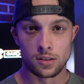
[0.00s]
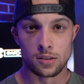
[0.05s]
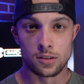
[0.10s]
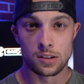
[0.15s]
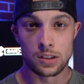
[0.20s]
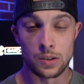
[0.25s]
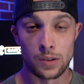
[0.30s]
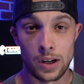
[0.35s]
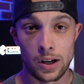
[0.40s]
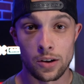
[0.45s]

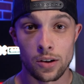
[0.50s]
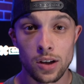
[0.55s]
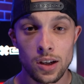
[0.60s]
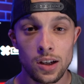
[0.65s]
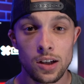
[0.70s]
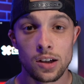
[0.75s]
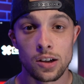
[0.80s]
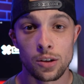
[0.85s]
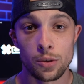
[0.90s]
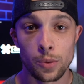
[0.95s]
So now
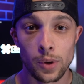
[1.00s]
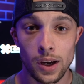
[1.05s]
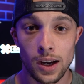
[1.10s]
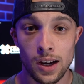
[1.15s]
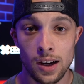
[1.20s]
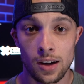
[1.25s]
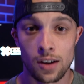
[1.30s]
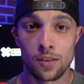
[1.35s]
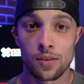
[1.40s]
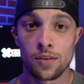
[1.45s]
here we
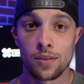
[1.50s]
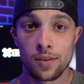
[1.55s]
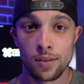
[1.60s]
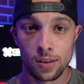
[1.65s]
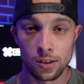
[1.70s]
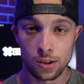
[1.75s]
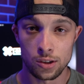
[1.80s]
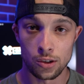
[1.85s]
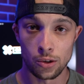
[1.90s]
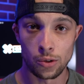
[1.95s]
have
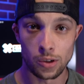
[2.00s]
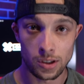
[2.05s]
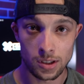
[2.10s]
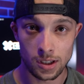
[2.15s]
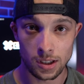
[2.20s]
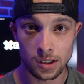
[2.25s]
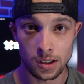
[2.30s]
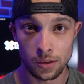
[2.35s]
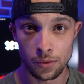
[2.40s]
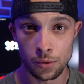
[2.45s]
the Sony
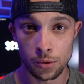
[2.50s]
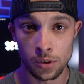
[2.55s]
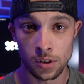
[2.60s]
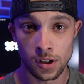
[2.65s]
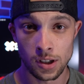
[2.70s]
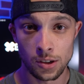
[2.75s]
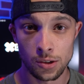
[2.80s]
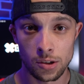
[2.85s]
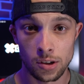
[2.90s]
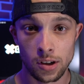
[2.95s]

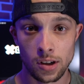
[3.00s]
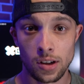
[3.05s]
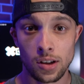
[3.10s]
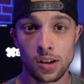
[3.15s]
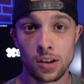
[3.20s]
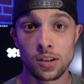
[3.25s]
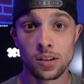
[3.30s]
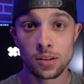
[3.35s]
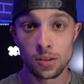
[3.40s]
6400